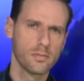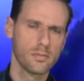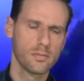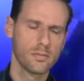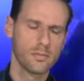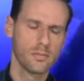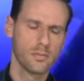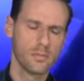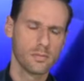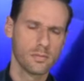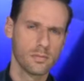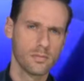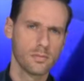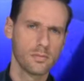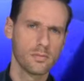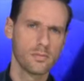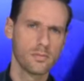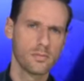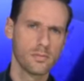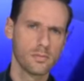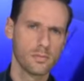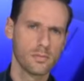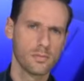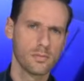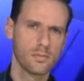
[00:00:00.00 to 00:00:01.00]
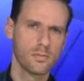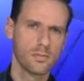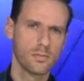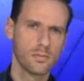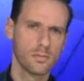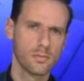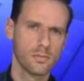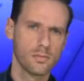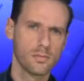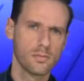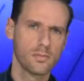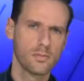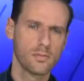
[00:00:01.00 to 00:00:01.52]

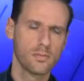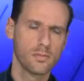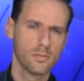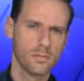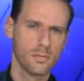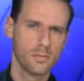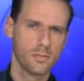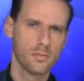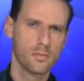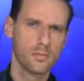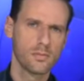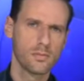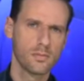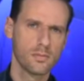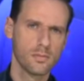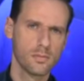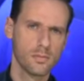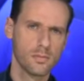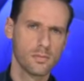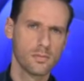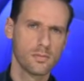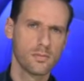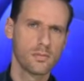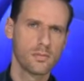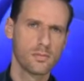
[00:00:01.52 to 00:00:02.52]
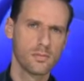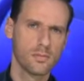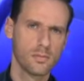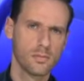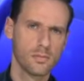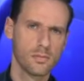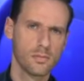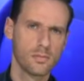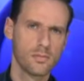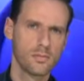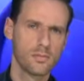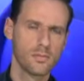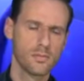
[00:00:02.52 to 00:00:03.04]

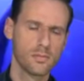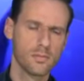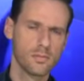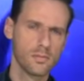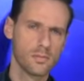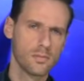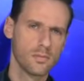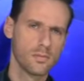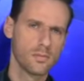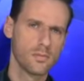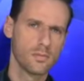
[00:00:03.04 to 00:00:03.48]
No words are spoken by the person on screen.